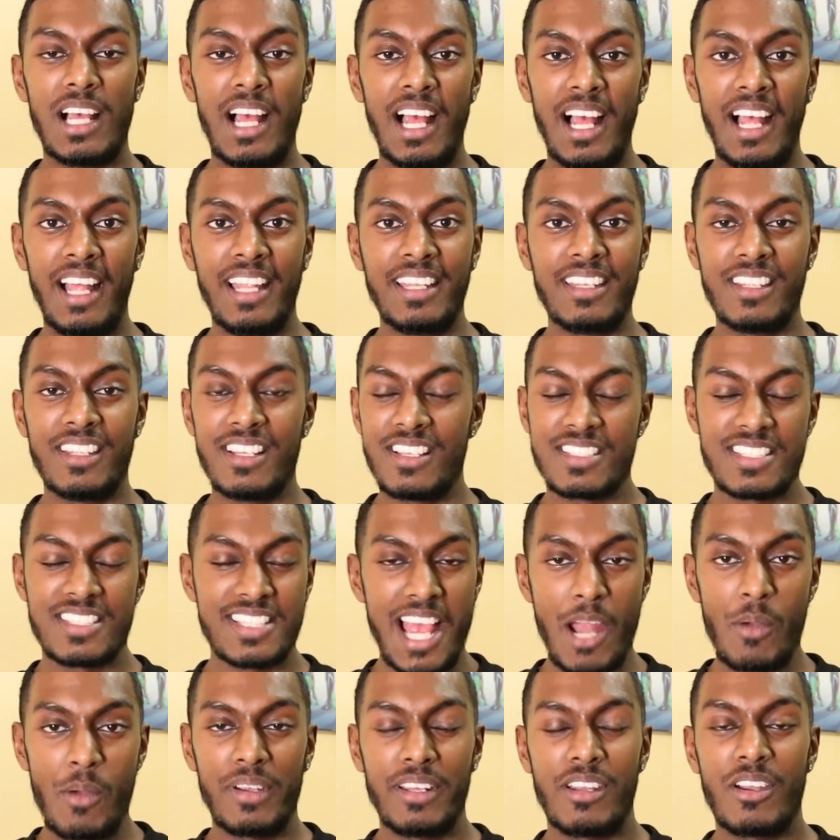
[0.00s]
And
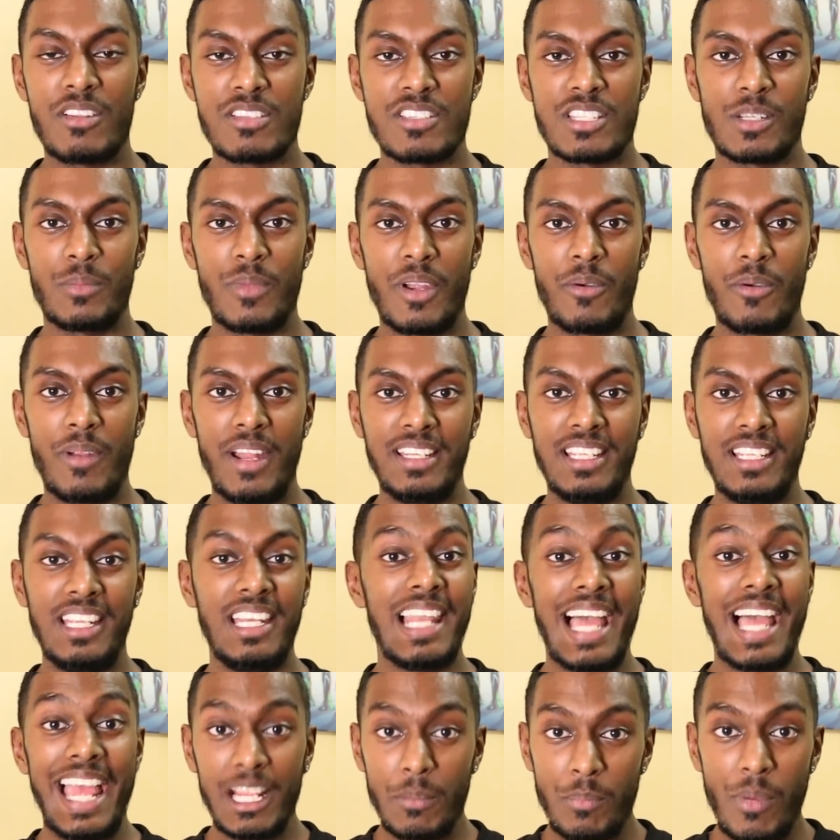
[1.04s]
Sye Raa Narasimha Reddy,
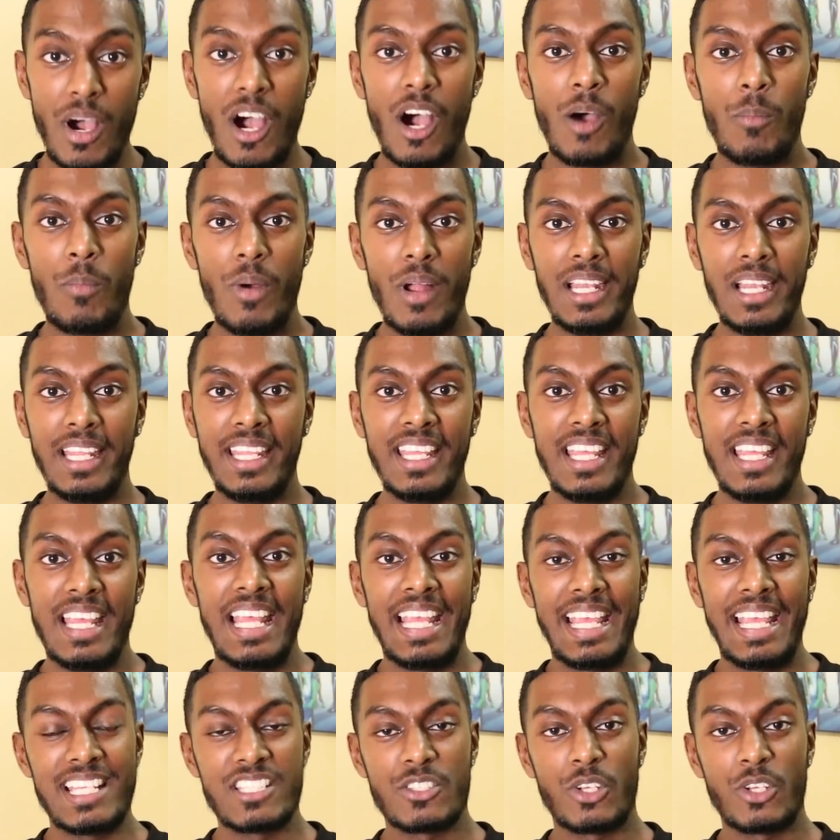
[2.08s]
like Bahubali,
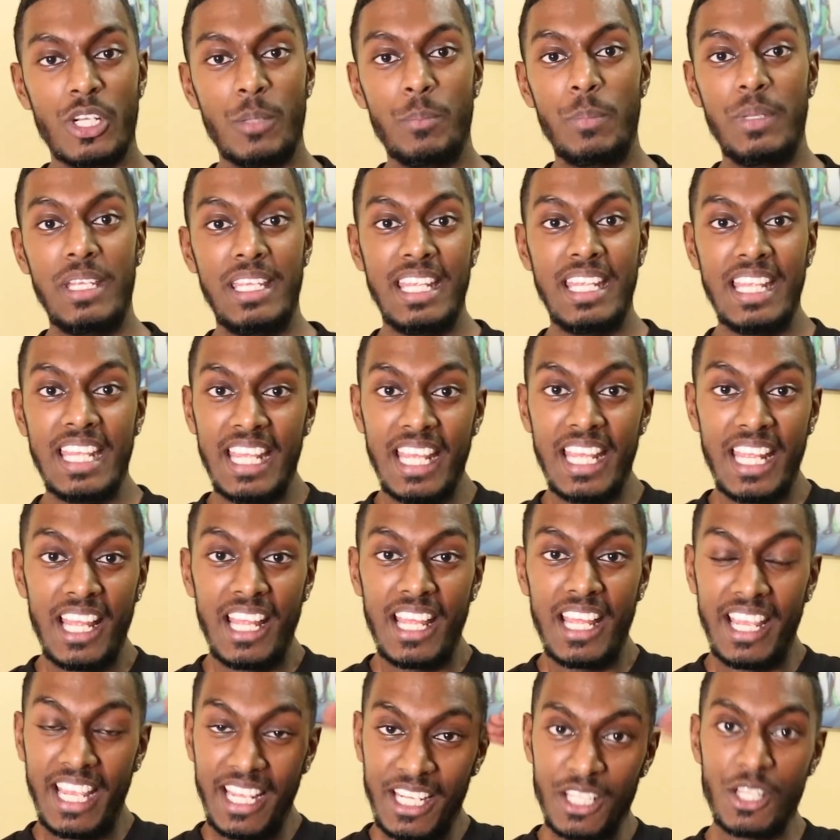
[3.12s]
is to be
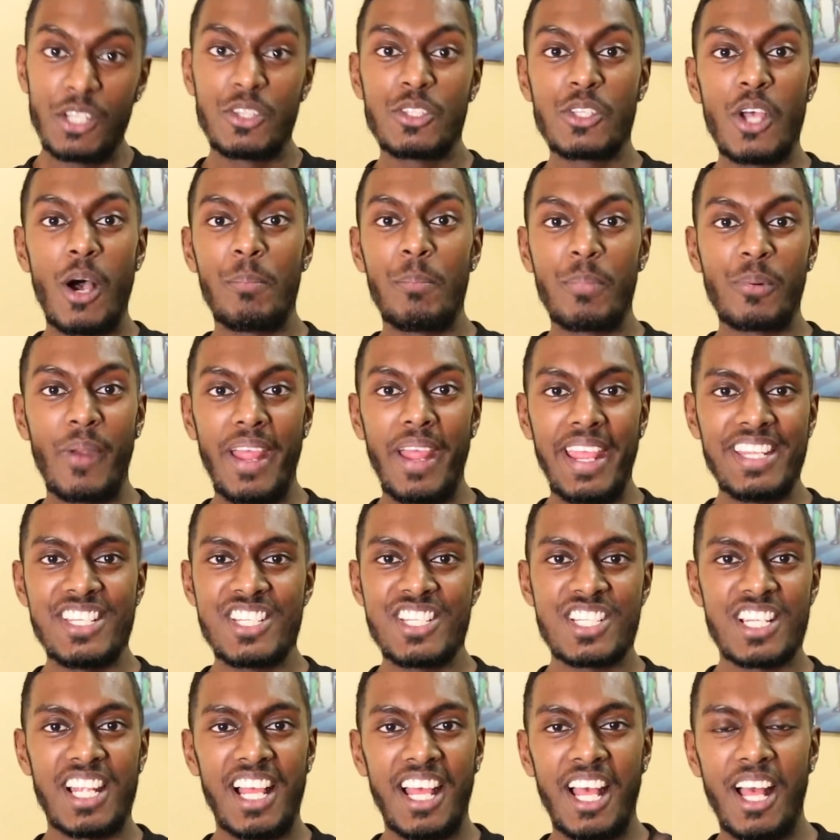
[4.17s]
in the top
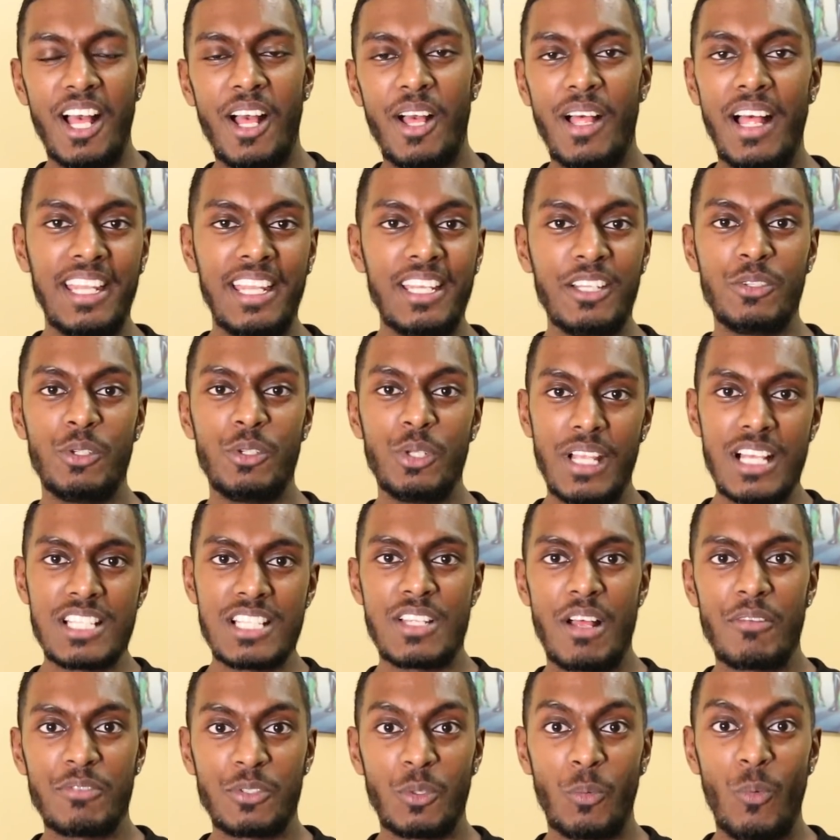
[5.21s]
range, and you guys
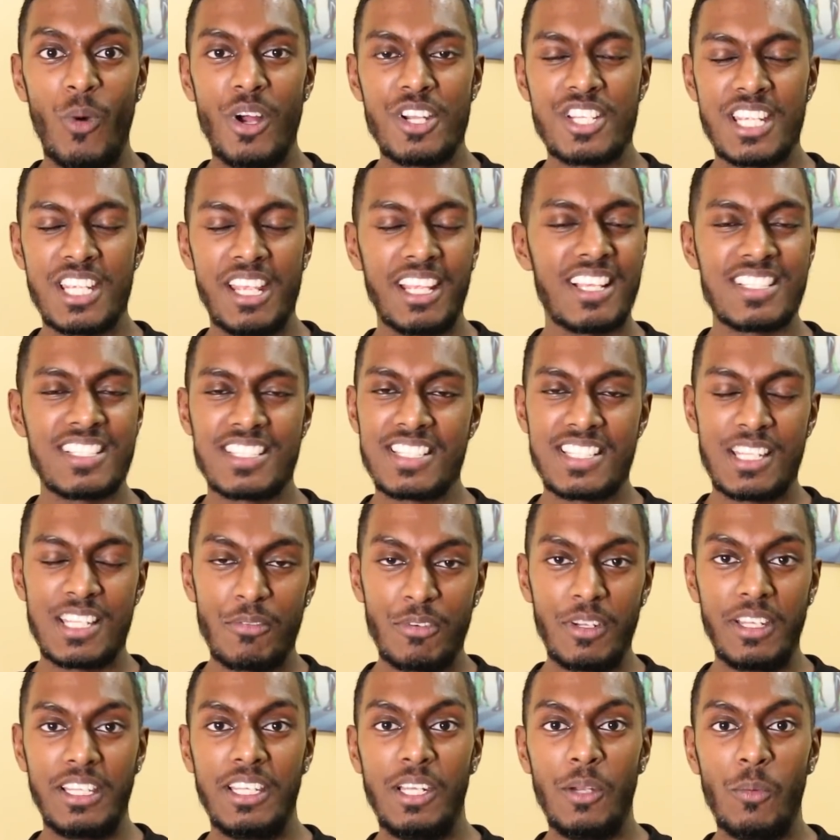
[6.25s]
have to watch it because it's
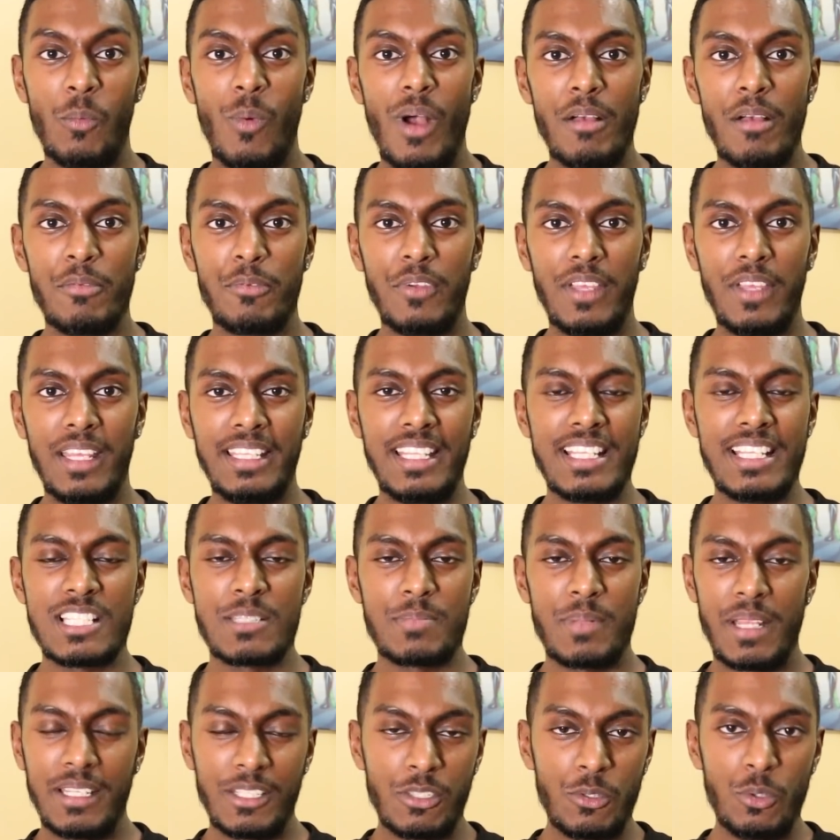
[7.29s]
definitely worth it. They
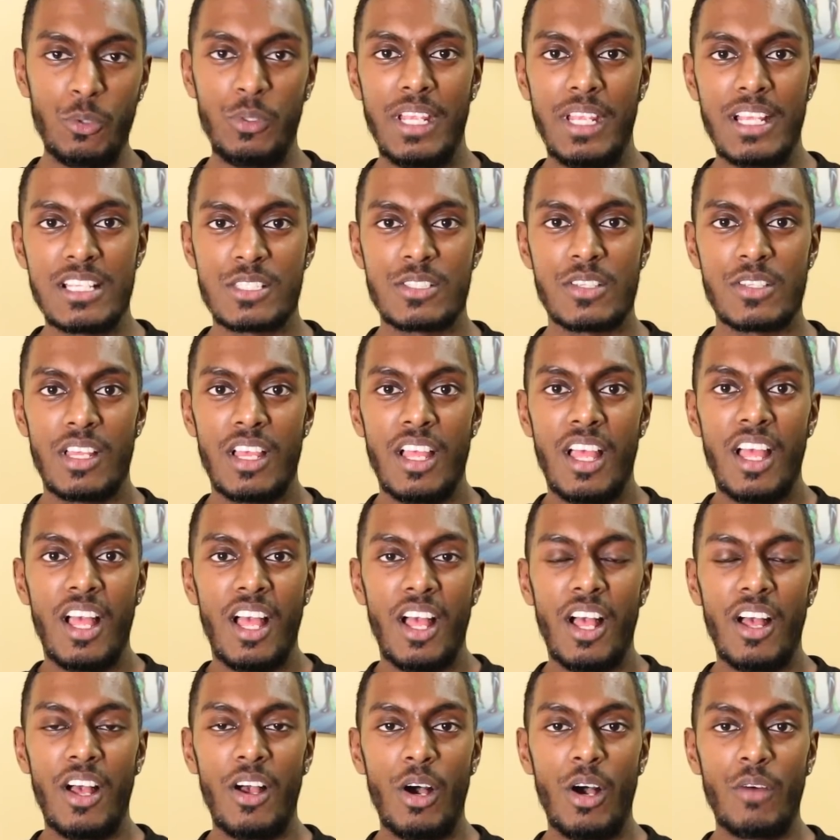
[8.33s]
spent 2 years
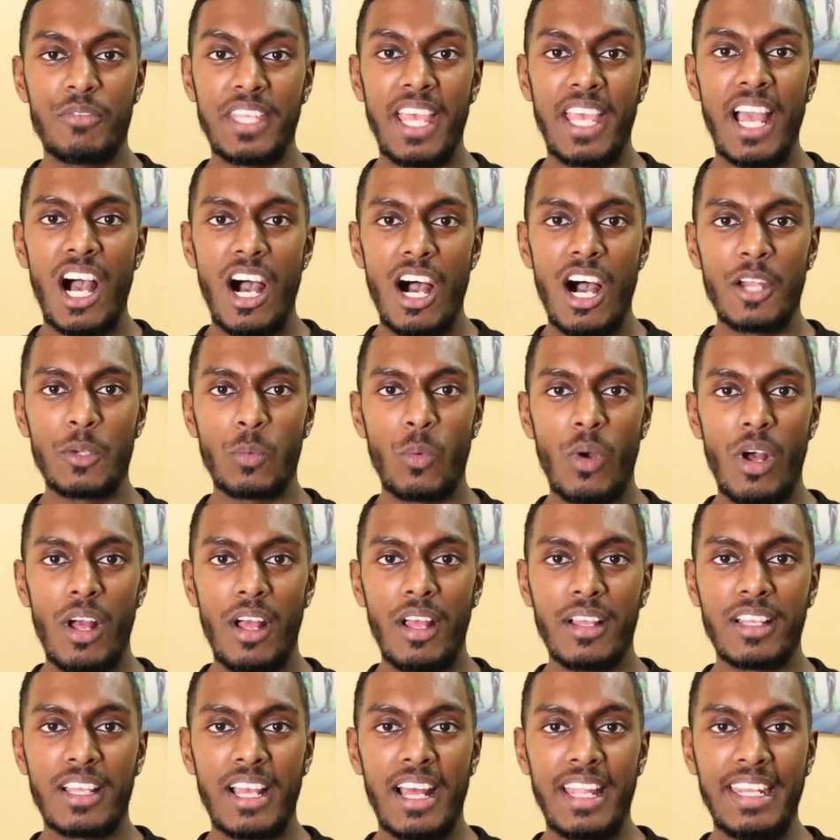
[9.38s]
of their hard
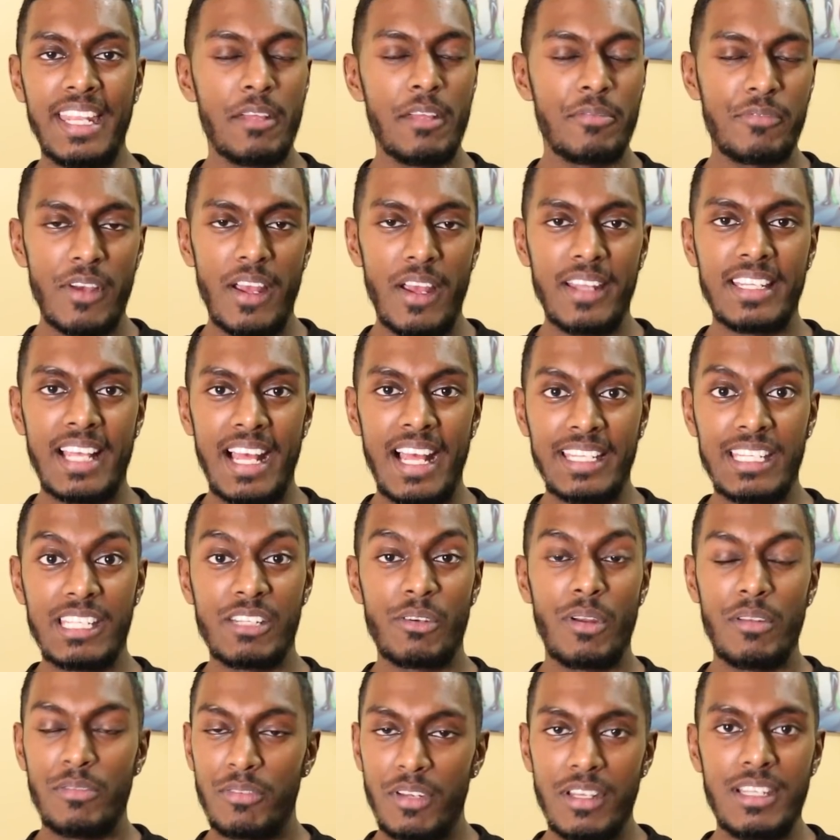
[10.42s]
work and effort, and it
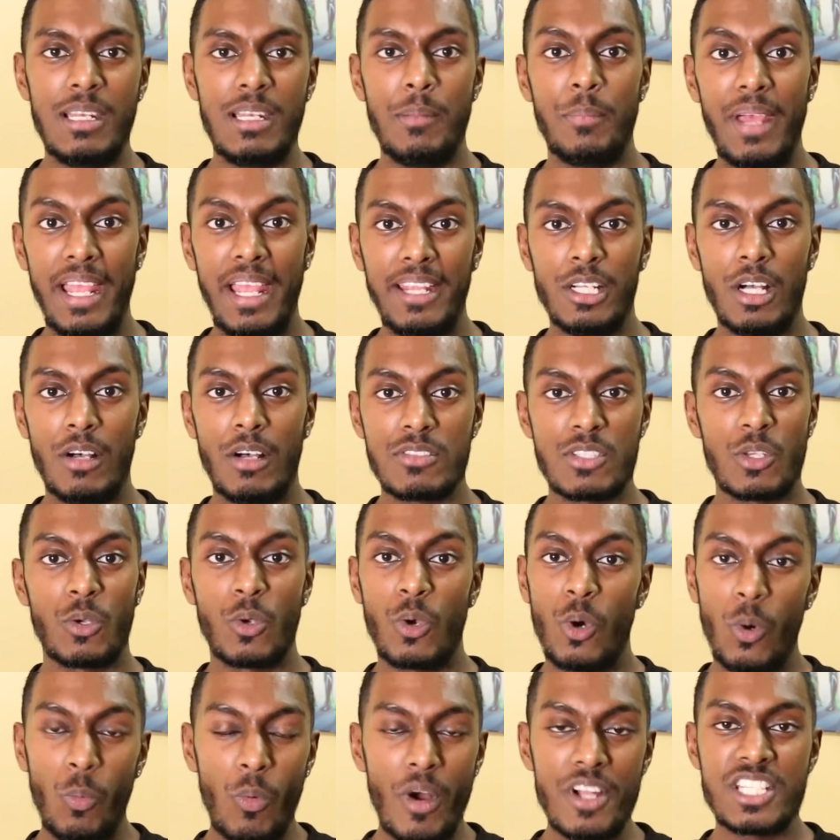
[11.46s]
definitely paid off. So
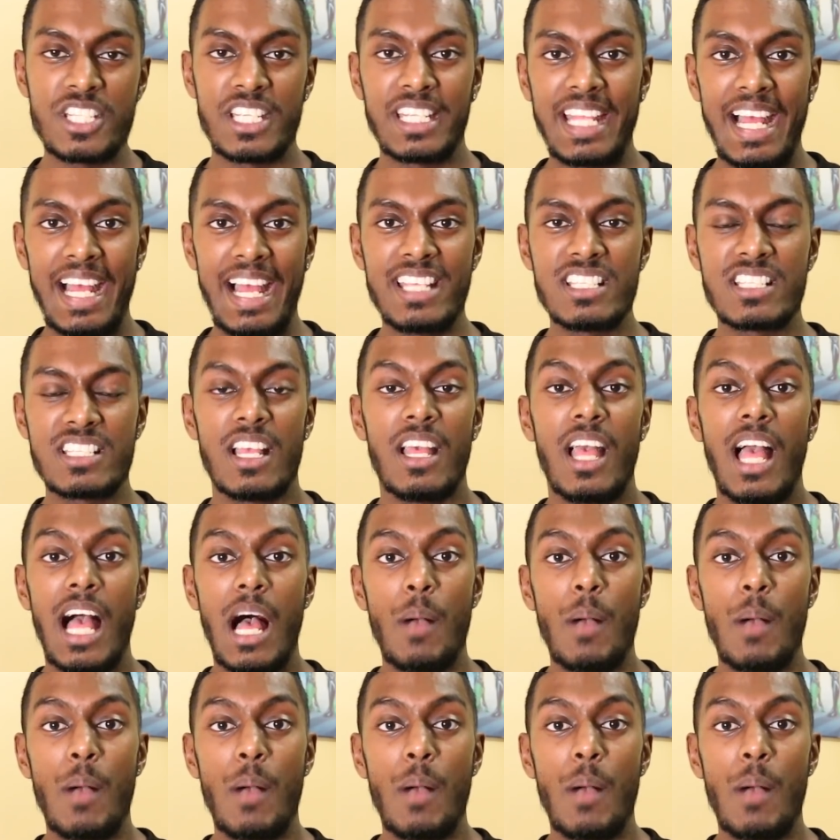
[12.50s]
go watch it, guys.